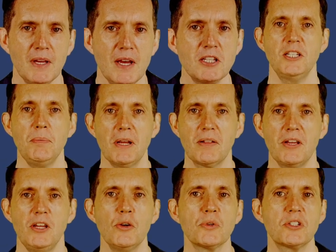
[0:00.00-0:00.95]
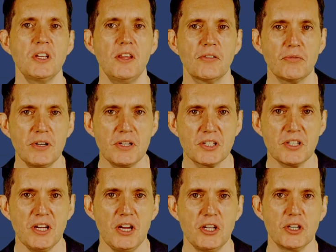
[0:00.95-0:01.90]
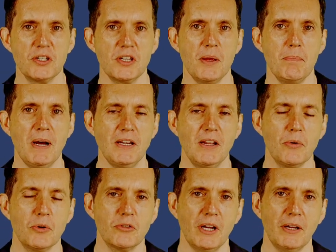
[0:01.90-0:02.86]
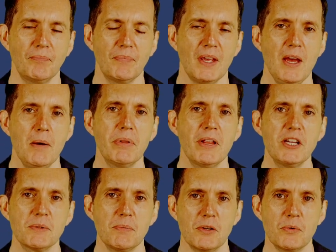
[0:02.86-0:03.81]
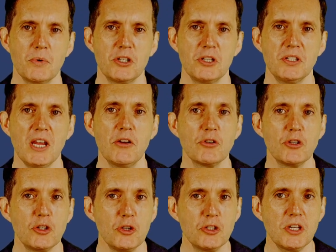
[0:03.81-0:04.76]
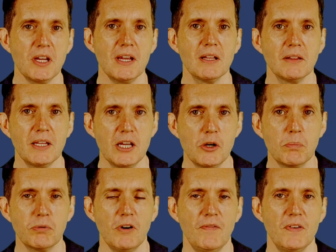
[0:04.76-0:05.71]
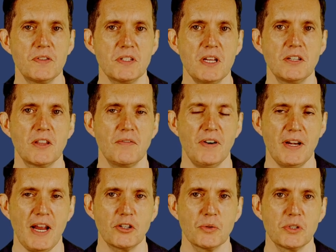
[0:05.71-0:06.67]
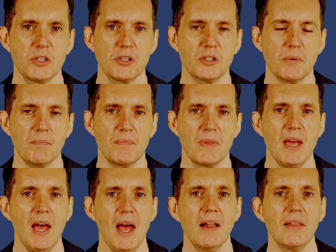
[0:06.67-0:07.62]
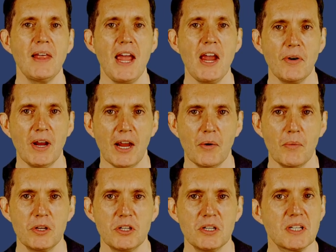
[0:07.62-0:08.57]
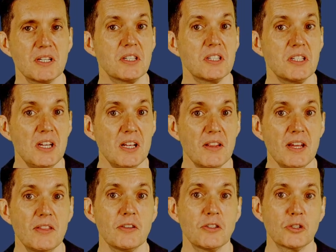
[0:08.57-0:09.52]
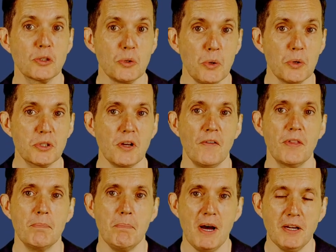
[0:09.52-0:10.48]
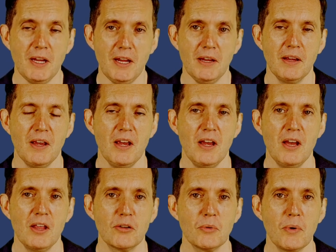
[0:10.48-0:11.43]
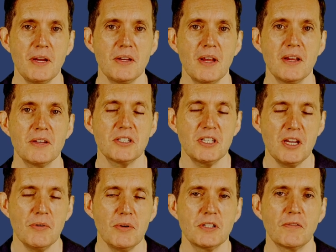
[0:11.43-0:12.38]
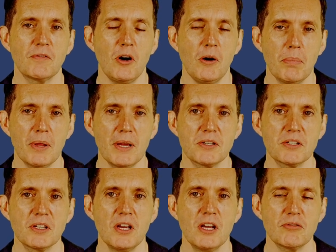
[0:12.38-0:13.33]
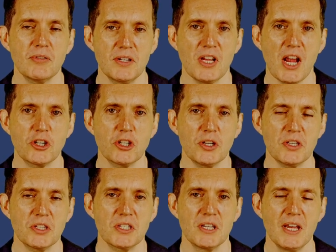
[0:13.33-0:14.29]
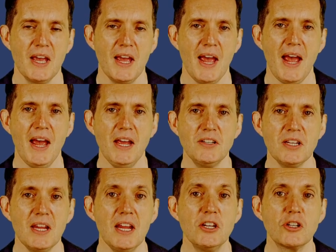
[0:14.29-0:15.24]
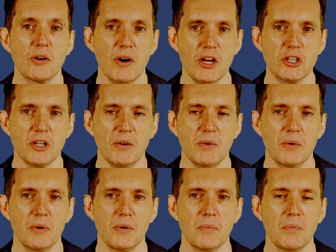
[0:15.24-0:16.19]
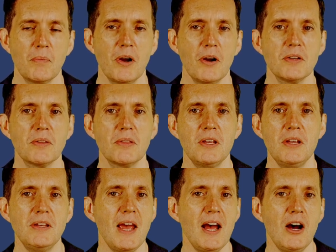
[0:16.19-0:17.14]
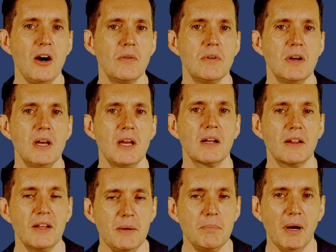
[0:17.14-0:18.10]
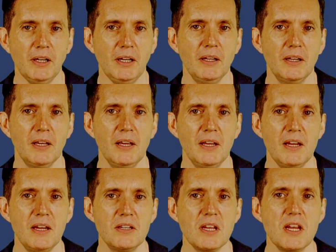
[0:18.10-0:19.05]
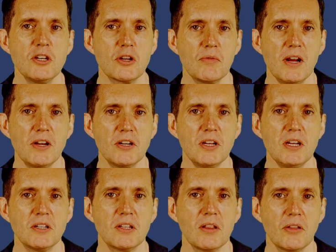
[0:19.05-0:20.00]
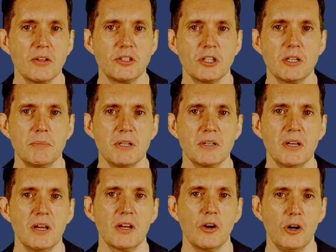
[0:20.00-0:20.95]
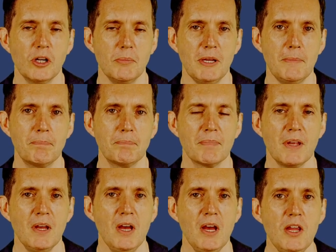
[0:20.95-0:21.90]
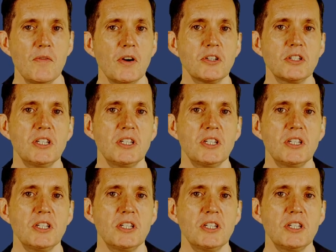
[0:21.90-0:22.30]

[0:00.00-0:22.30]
Typically, you'll see three stages in money laundering. Placement, which is introducing illegal profits into the financial system. Layering, which is concealing the source of the money through a series of complex transactions. And integration, where the now clean money is integrated into the legitimate economy. You've got